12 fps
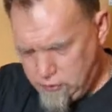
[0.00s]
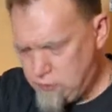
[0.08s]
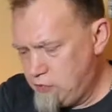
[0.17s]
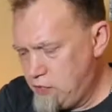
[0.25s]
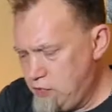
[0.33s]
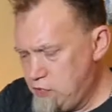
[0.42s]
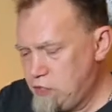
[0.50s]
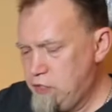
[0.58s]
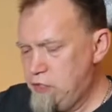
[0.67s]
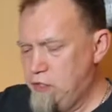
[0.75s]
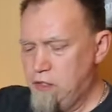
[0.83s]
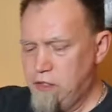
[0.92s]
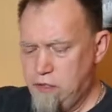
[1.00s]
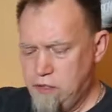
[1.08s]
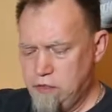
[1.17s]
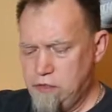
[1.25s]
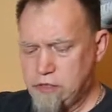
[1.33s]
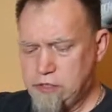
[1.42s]
storage.
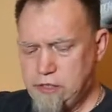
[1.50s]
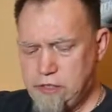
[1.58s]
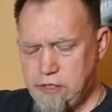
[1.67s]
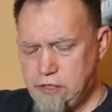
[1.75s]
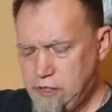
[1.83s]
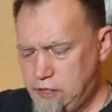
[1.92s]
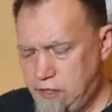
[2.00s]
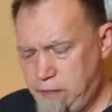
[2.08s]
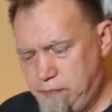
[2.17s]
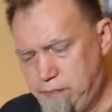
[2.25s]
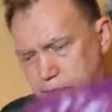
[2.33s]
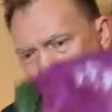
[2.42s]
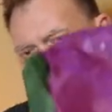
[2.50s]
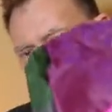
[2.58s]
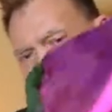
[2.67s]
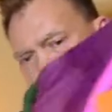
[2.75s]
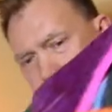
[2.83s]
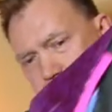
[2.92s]
Looks like, yep,
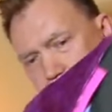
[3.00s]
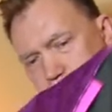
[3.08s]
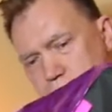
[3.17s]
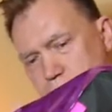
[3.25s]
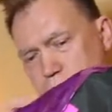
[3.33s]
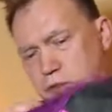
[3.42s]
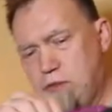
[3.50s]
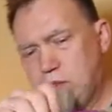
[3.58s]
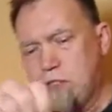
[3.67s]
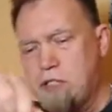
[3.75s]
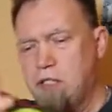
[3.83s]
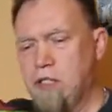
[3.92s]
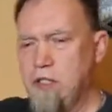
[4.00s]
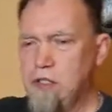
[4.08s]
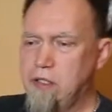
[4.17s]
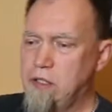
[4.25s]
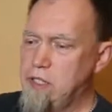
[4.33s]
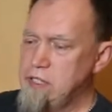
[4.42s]
that's the way it rolls.
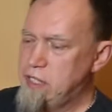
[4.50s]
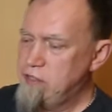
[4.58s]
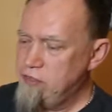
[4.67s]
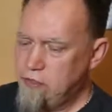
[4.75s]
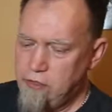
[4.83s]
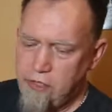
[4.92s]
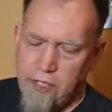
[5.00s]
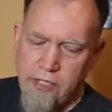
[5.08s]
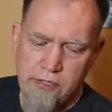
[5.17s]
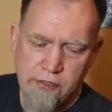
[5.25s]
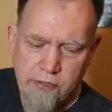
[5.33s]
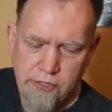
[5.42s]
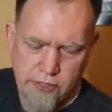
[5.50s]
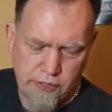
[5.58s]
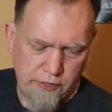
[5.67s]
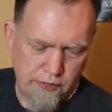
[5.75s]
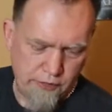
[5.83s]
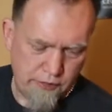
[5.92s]
Nice heavy duty
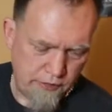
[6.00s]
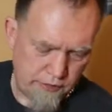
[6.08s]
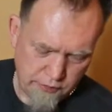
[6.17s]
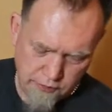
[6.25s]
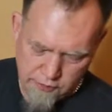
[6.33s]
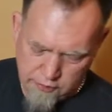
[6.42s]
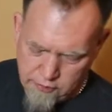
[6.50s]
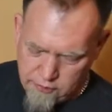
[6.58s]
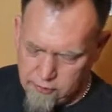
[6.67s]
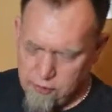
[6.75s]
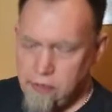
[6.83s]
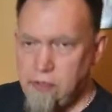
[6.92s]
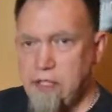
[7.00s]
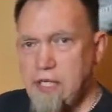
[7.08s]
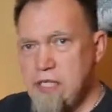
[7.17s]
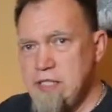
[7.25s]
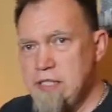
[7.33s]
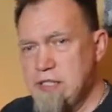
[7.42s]
handles on all the
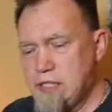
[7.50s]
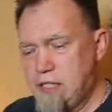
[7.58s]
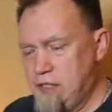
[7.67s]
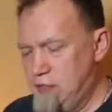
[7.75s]
ends.